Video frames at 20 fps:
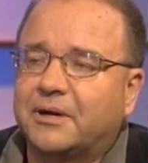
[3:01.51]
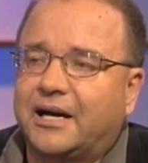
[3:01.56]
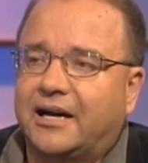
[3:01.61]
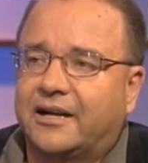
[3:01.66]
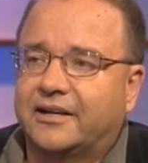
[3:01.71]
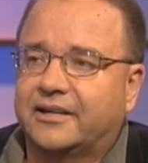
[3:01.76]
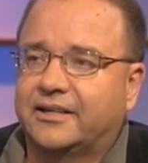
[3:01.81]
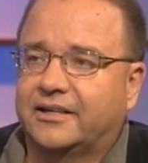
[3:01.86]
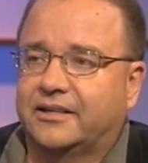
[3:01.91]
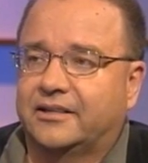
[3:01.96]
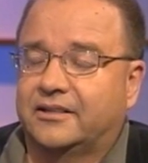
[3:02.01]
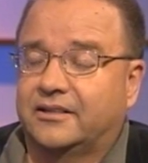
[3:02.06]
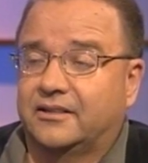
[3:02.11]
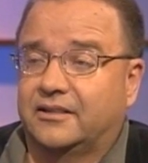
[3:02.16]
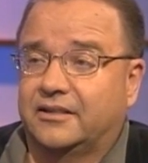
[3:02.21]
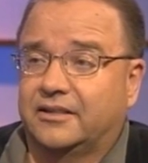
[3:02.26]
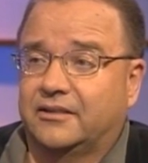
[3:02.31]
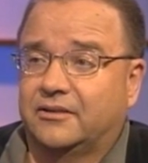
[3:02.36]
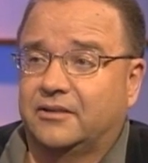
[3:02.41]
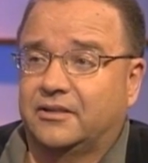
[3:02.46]
about it,
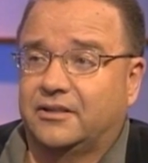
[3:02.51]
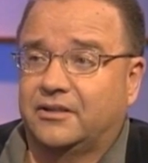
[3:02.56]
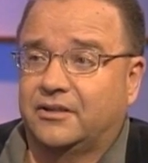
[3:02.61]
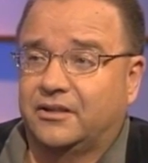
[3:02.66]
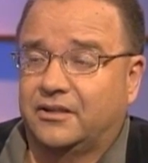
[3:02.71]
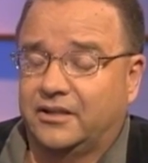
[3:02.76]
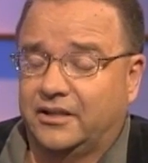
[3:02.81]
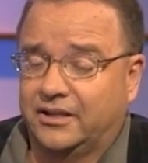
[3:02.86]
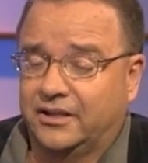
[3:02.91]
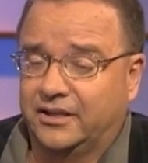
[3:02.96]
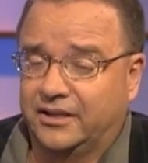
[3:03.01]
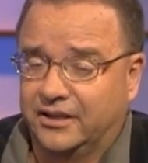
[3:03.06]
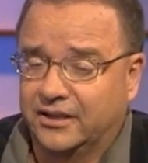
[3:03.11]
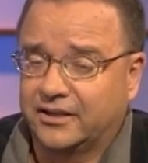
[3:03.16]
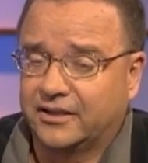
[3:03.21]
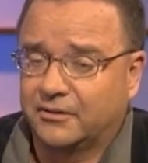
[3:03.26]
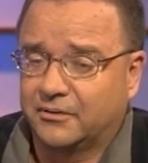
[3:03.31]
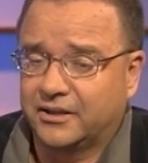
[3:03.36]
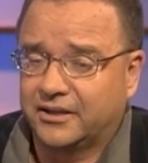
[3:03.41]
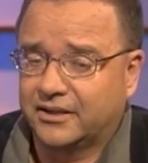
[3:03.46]

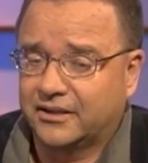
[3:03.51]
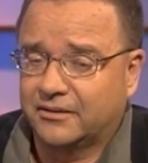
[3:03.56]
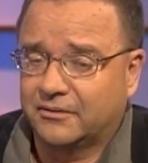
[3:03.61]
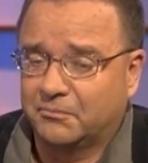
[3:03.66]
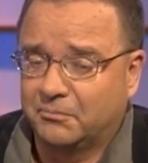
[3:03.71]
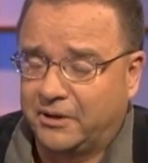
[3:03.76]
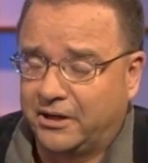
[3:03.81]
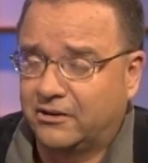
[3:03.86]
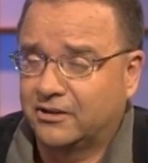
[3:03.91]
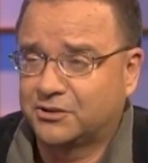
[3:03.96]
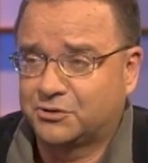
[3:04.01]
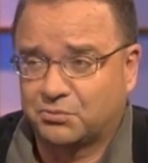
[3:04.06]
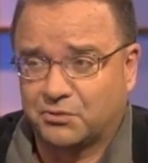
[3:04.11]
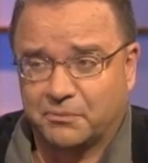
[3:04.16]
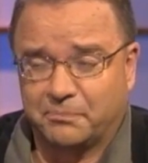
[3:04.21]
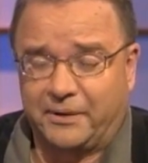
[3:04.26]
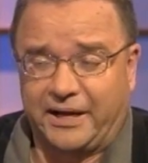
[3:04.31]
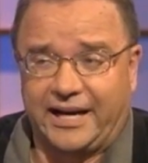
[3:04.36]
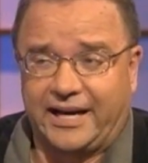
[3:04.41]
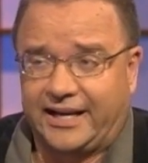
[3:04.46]
in a marriage
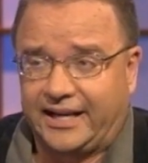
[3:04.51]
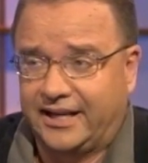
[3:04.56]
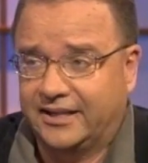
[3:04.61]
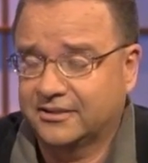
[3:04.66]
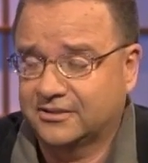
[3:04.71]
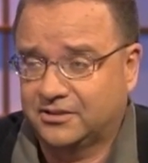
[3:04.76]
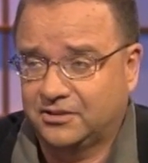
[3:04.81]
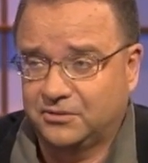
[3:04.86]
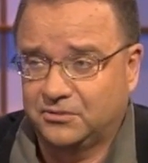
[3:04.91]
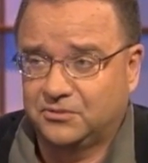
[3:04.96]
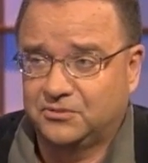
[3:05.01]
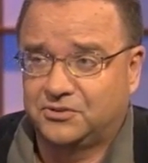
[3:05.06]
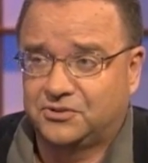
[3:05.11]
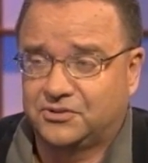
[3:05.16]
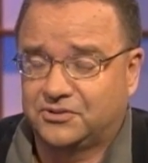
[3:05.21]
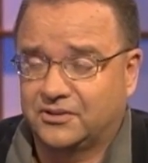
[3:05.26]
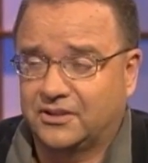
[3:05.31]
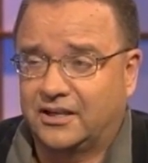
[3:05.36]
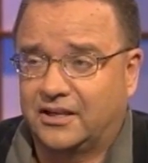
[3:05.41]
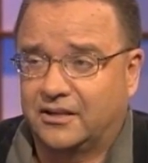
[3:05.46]
where bad
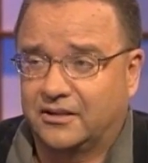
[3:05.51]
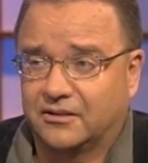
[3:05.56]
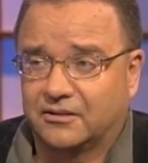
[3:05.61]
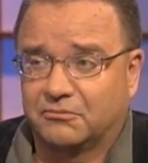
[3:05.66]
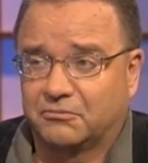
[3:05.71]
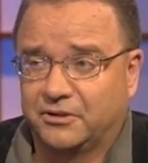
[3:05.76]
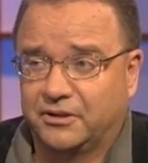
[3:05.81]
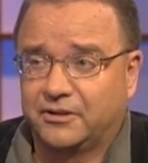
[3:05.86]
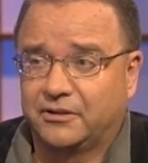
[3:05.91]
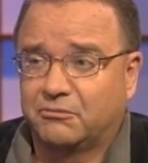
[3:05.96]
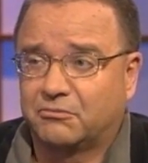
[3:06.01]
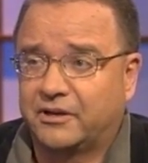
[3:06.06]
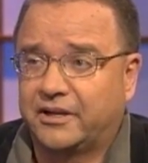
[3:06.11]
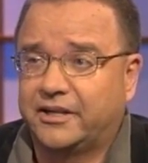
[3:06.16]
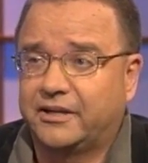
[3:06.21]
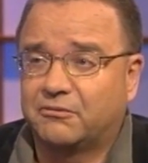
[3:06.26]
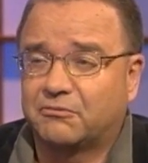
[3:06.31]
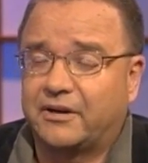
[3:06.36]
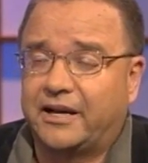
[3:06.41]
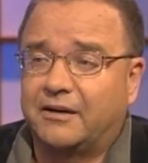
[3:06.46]
attitudes are really
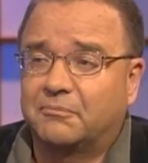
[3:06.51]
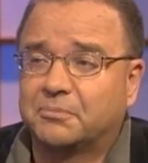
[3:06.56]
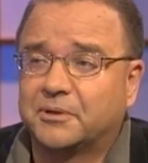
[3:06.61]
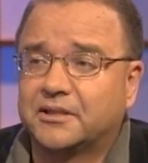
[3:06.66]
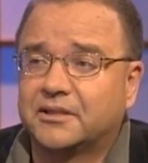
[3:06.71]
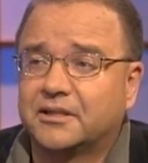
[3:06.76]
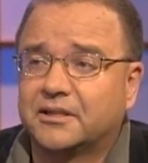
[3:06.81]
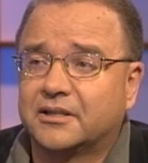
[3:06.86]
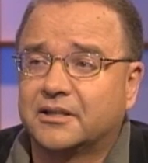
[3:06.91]
running rampant,